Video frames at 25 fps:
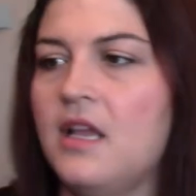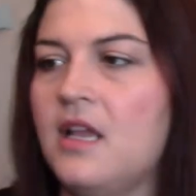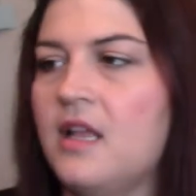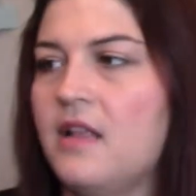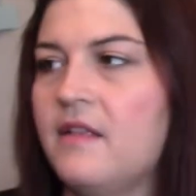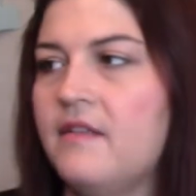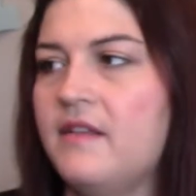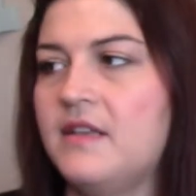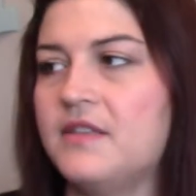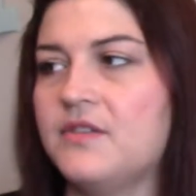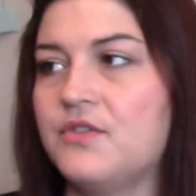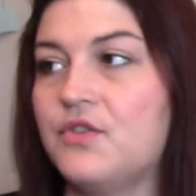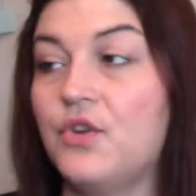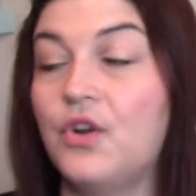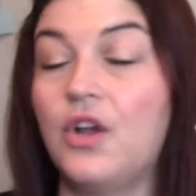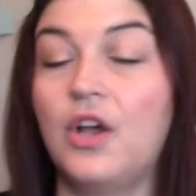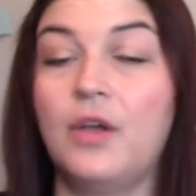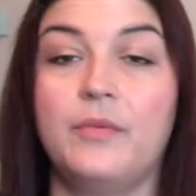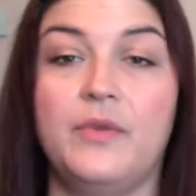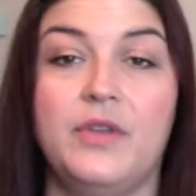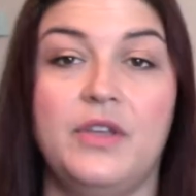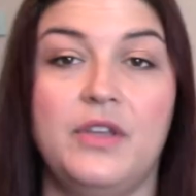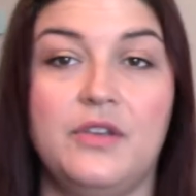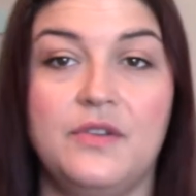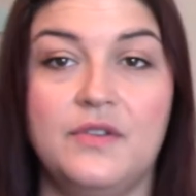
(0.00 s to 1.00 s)
these could all
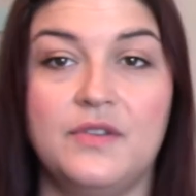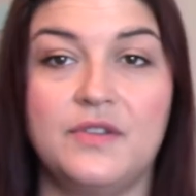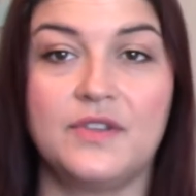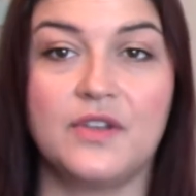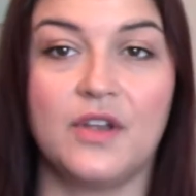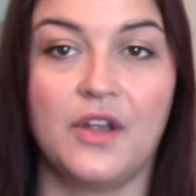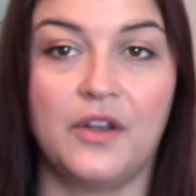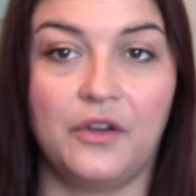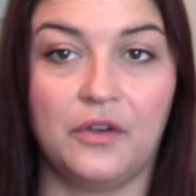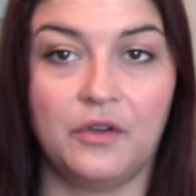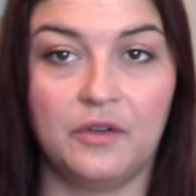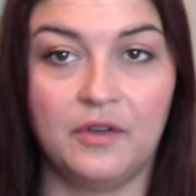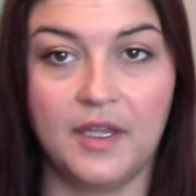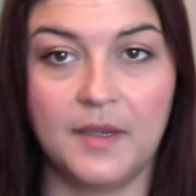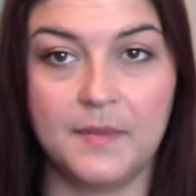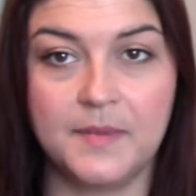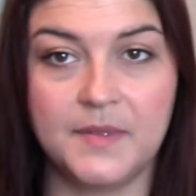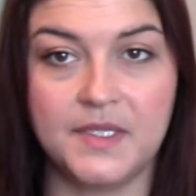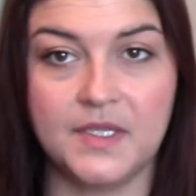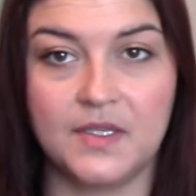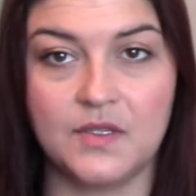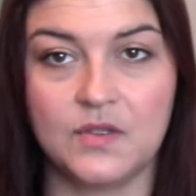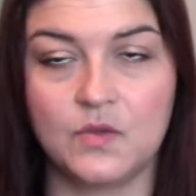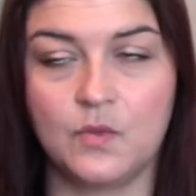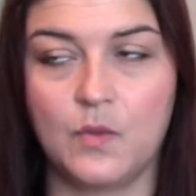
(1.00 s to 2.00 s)
be used on your
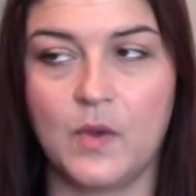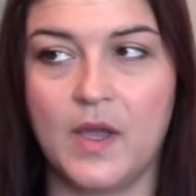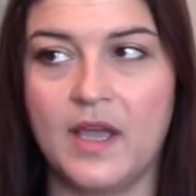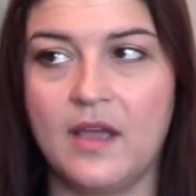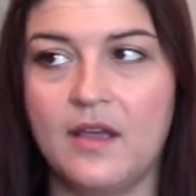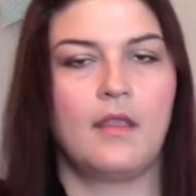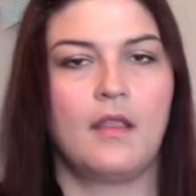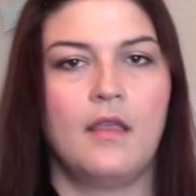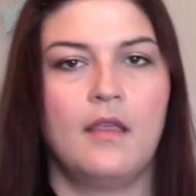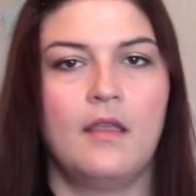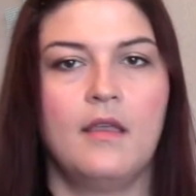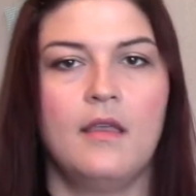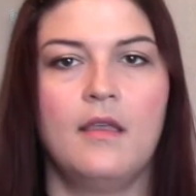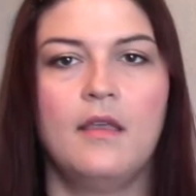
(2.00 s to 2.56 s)
lips as well.